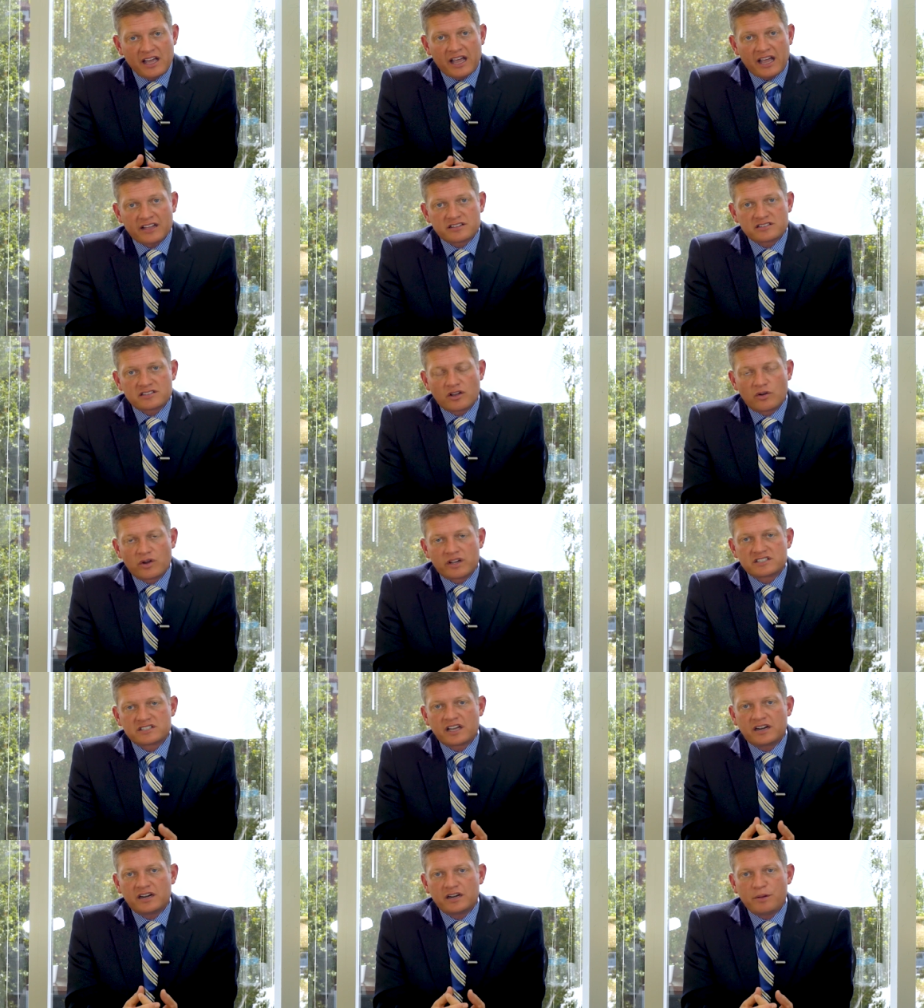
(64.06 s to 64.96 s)
And so
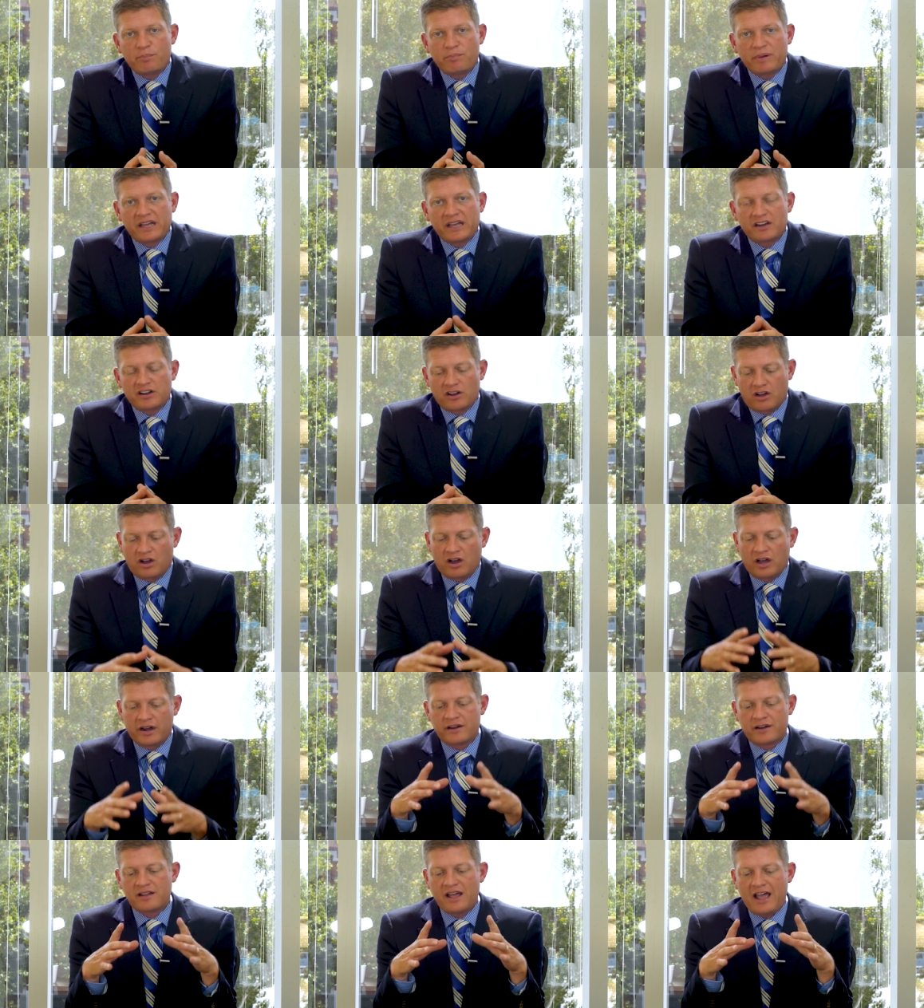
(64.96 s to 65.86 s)
it's going to depend
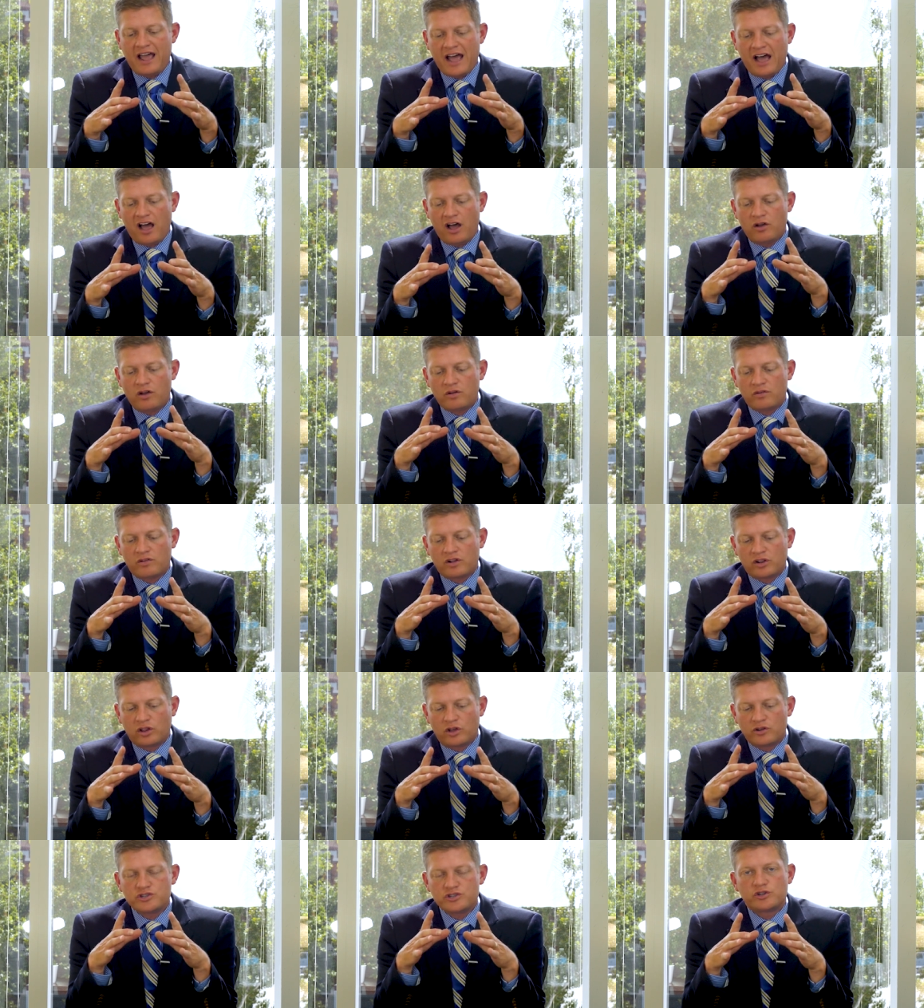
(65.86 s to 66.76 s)
on how
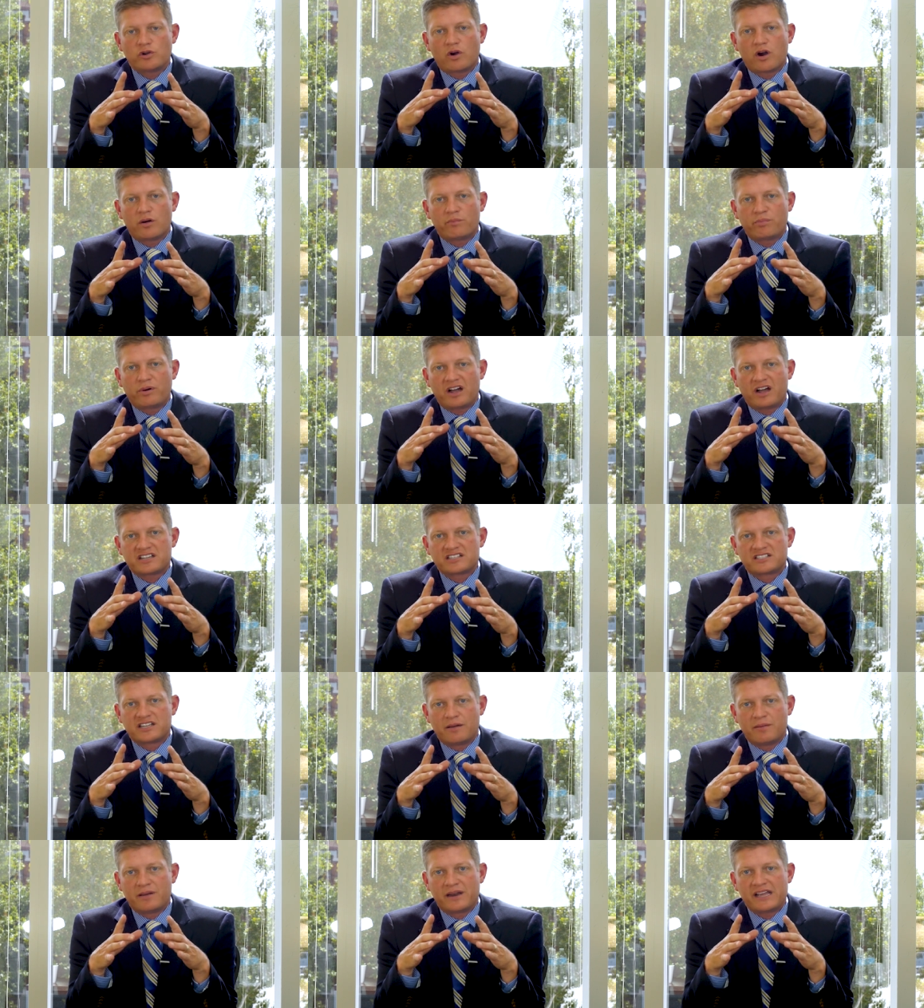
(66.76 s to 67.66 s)
close you are in
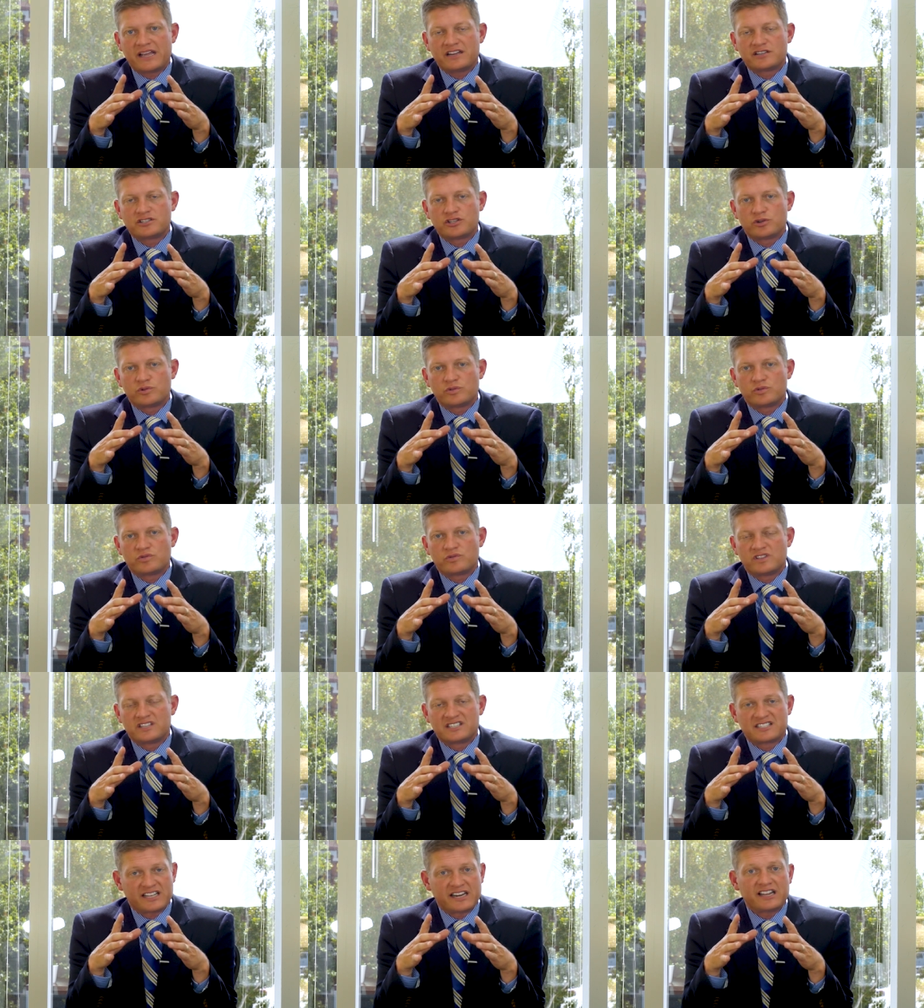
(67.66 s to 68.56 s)
proximity to
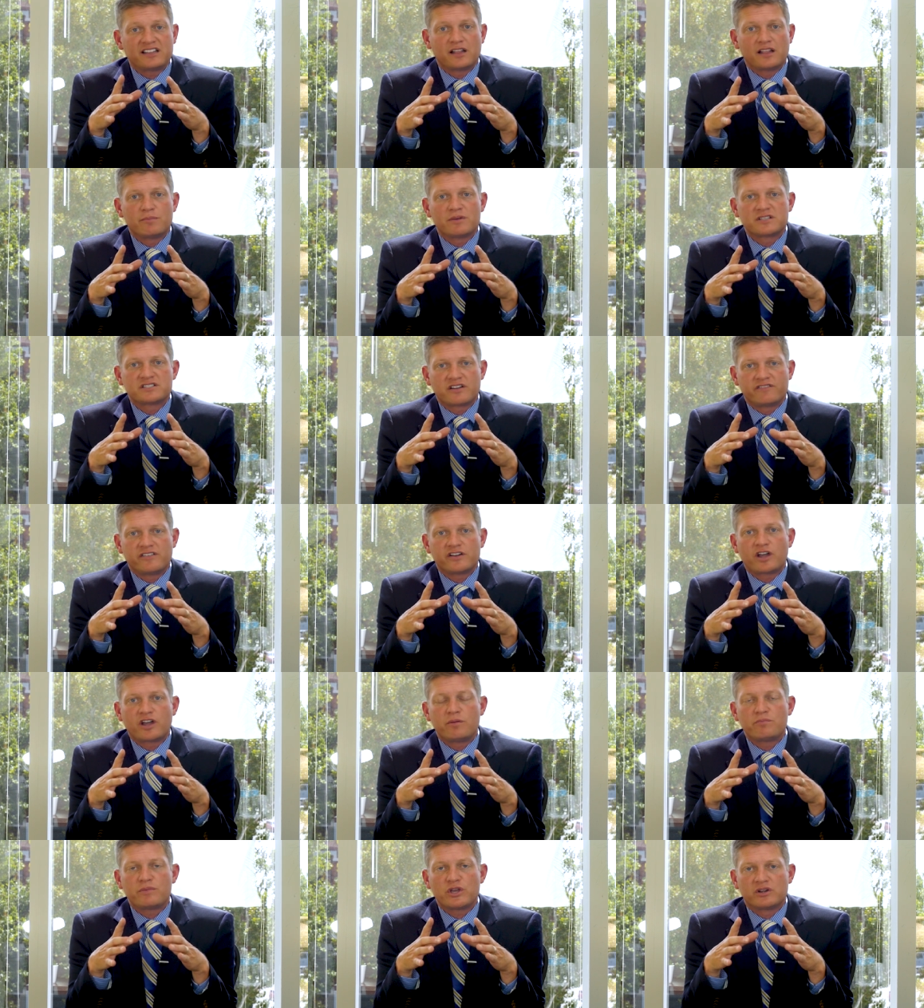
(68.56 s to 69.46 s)
the city limits of a
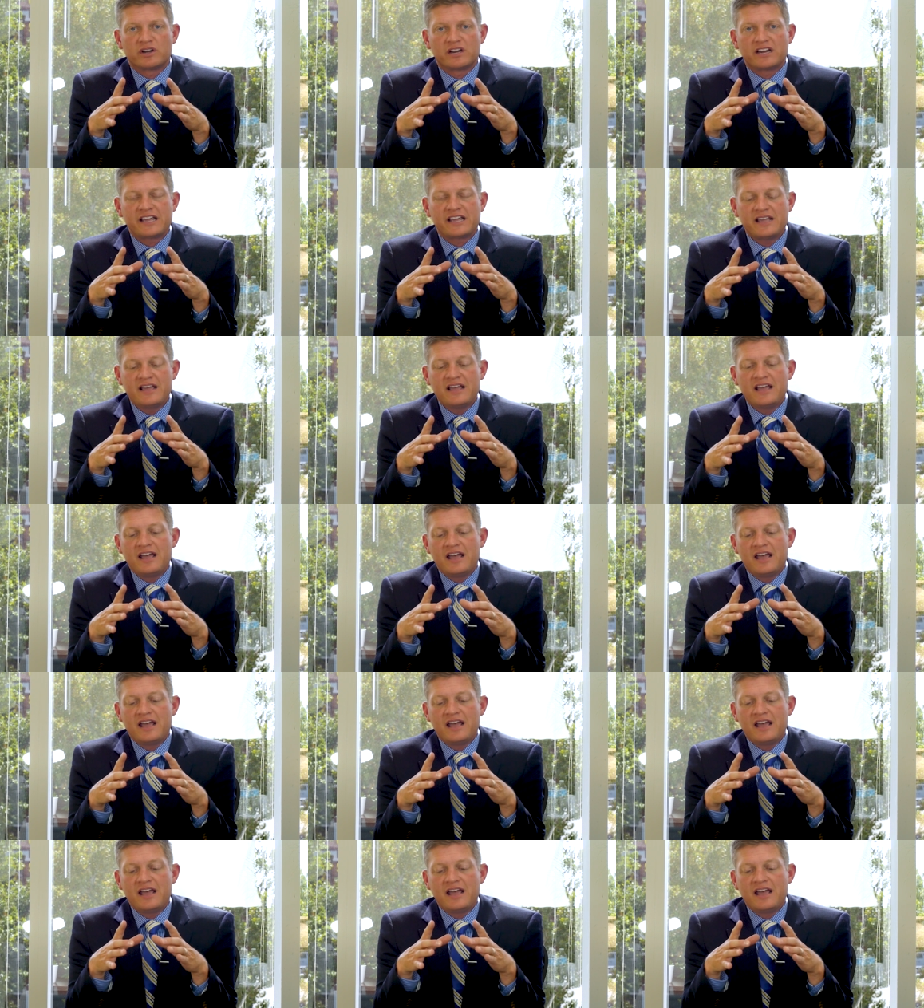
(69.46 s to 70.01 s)
community,